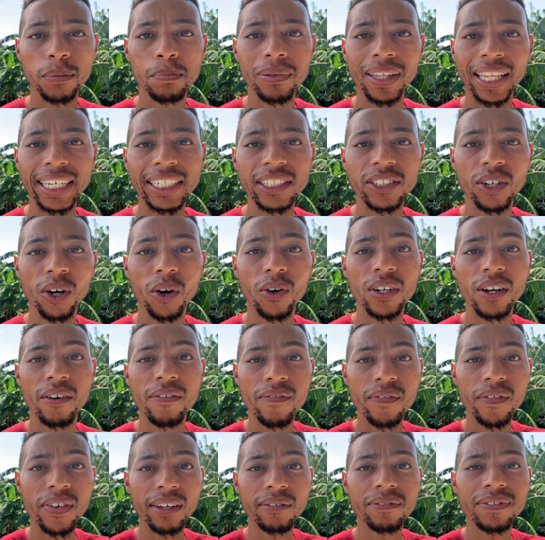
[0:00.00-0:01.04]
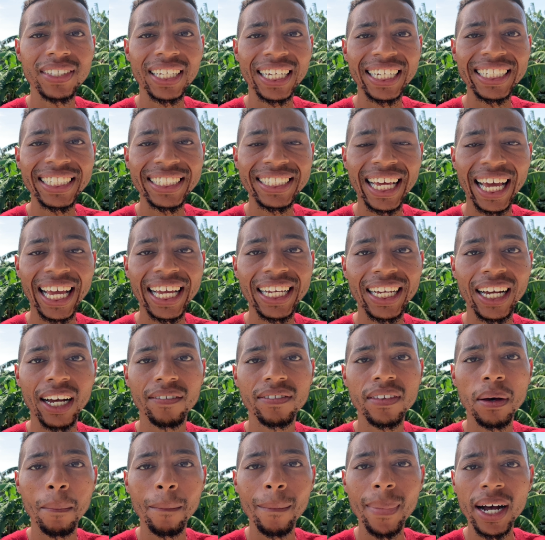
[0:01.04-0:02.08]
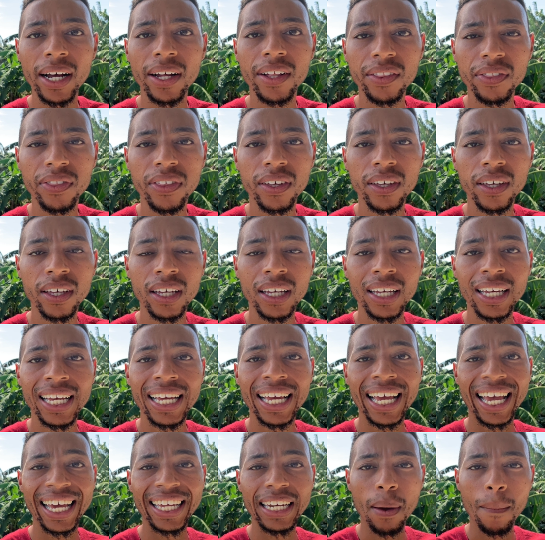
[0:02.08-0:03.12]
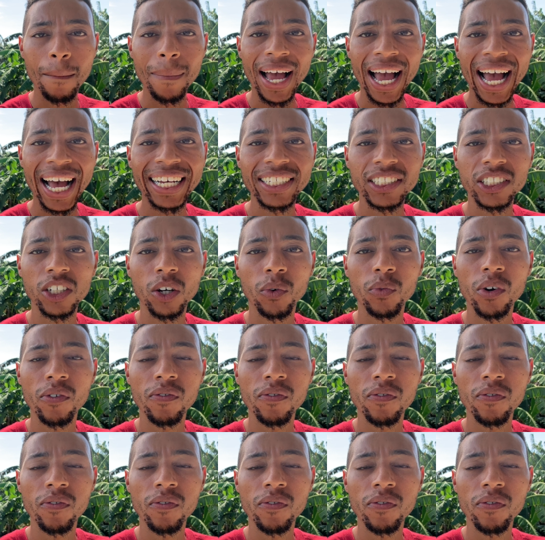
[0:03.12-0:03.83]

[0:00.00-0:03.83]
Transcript: place on the 15th day of the month, and the Passover